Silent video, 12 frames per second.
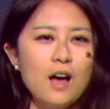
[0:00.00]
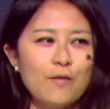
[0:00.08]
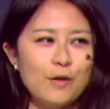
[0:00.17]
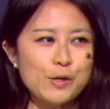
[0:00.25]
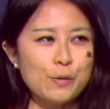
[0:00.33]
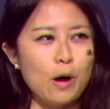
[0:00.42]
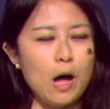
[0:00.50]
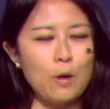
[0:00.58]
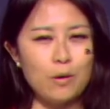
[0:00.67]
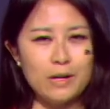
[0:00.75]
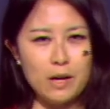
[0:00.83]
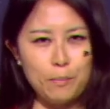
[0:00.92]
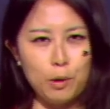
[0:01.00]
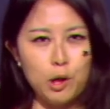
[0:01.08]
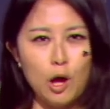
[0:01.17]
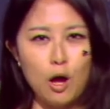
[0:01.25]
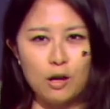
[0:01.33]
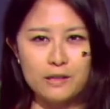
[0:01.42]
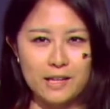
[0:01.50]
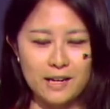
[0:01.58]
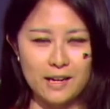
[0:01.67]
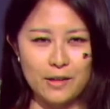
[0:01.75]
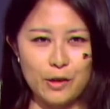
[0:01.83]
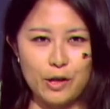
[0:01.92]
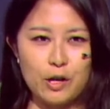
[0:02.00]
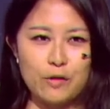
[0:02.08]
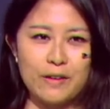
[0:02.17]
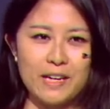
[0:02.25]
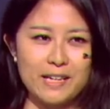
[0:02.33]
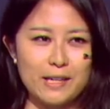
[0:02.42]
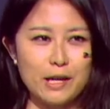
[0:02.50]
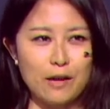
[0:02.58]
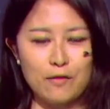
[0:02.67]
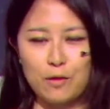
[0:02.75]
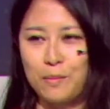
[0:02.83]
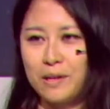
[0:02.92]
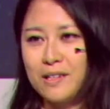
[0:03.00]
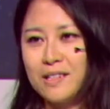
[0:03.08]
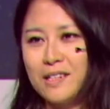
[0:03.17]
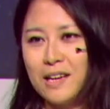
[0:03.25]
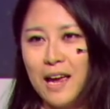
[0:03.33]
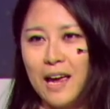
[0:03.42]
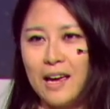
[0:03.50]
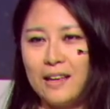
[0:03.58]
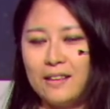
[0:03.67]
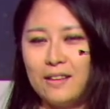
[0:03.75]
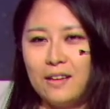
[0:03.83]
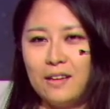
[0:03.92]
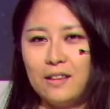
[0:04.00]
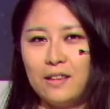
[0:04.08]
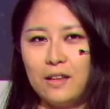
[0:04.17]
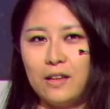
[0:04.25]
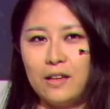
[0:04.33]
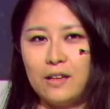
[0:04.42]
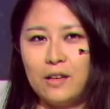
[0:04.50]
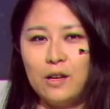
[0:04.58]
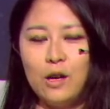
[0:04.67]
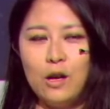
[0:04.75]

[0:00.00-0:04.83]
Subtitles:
First of all, I want to applaud the Korean government and the